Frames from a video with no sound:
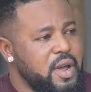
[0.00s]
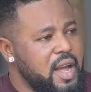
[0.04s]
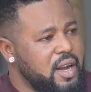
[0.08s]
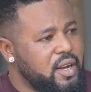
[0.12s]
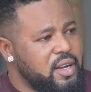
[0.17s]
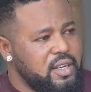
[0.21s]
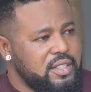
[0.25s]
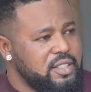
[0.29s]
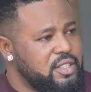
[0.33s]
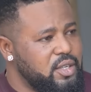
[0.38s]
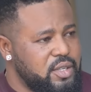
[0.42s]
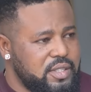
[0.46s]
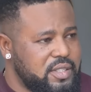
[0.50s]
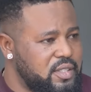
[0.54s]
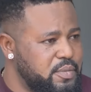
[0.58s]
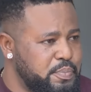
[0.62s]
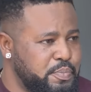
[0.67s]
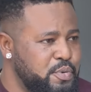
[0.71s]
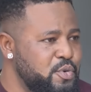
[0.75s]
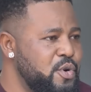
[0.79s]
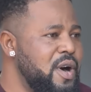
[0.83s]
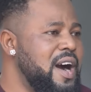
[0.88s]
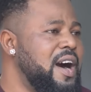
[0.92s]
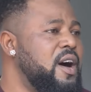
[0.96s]
know, I can't
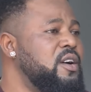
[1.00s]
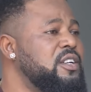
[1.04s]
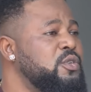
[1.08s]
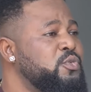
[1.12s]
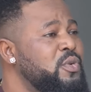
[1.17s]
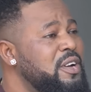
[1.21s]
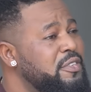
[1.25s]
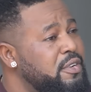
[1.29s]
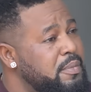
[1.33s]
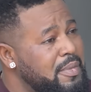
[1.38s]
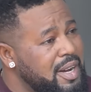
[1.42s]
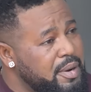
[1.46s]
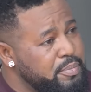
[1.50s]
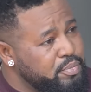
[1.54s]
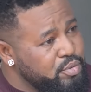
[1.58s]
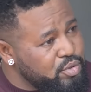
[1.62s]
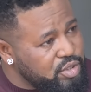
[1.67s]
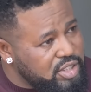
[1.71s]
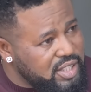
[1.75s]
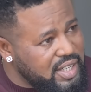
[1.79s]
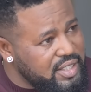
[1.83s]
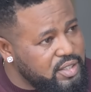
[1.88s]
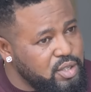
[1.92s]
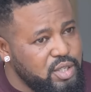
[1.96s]
just pull her out away from
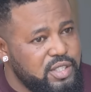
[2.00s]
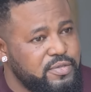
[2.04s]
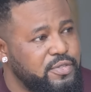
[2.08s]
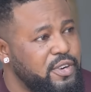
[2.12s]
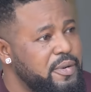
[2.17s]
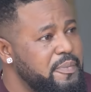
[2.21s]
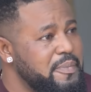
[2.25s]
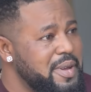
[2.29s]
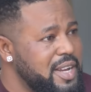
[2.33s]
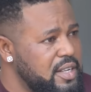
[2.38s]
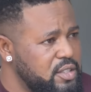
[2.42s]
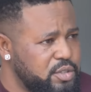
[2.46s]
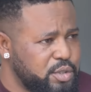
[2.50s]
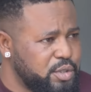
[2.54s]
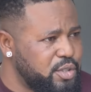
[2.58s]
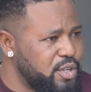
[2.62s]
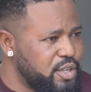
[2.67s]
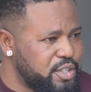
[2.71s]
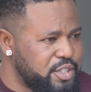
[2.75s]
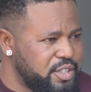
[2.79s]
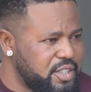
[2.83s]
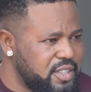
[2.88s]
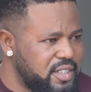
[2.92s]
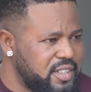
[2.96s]
Abuja just for mere
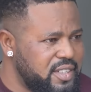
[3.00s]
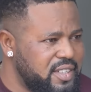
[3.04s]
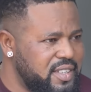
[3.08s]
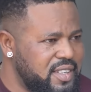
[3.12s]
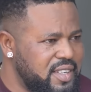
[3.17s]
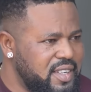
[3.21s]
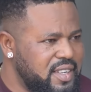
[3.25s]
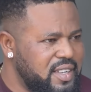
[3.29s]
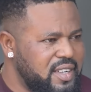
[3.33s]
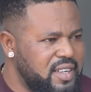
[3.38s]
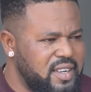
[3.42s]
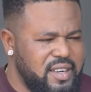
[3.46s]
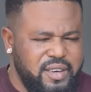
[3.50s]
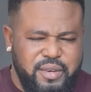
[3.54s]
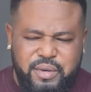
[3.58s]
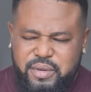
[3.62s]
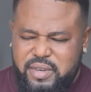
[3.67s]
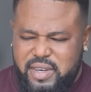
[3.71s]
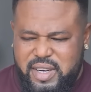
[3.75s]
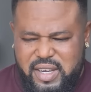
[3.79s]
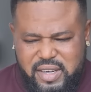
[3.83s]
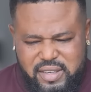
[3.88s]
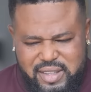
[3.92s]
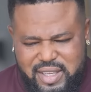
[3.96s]
introduction. No,
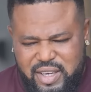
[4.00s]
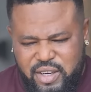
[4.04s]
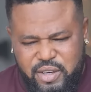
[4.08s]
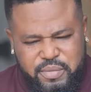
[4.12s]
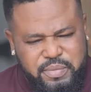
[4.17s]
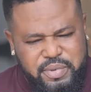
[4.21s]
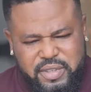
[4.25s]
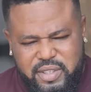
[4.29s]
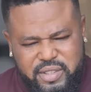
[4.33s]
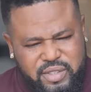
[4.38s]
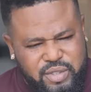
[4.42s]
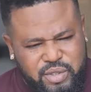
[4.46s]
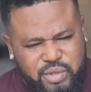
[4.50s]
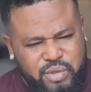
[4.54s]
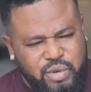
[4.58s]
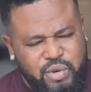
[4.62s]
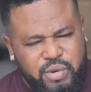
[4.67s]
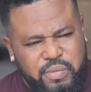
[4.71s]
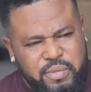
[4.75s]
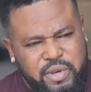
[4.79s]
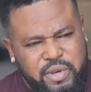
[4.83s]
now that would be so